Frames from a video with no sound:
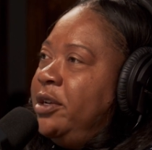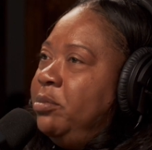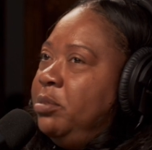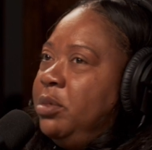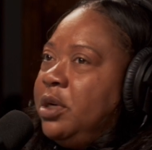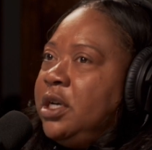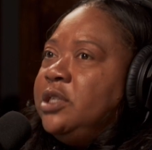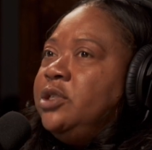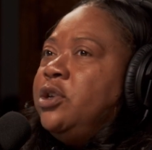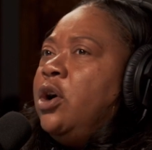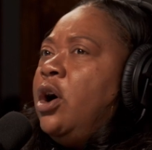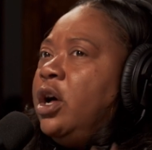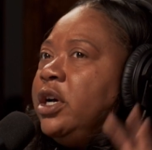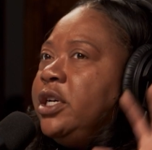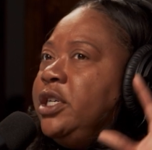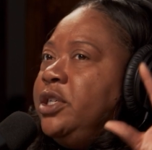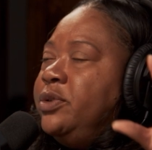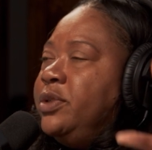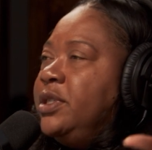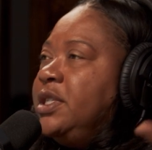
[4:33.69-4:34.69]
because all
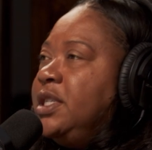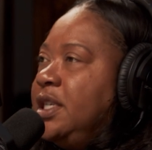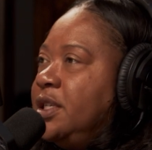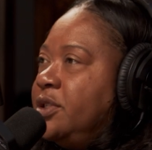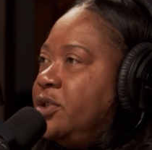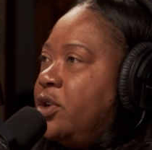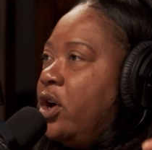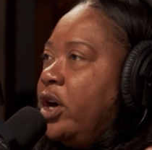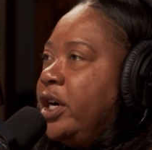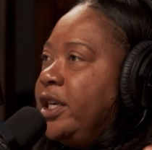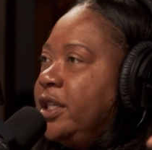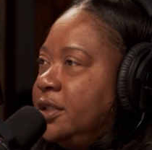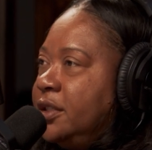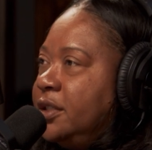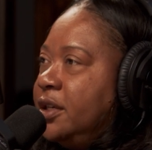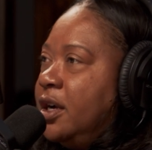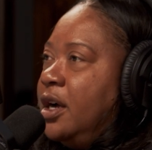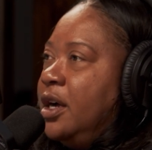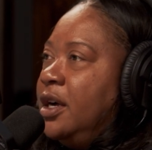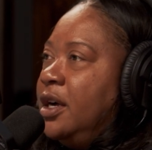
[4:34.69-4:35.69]
you see is Arkansas.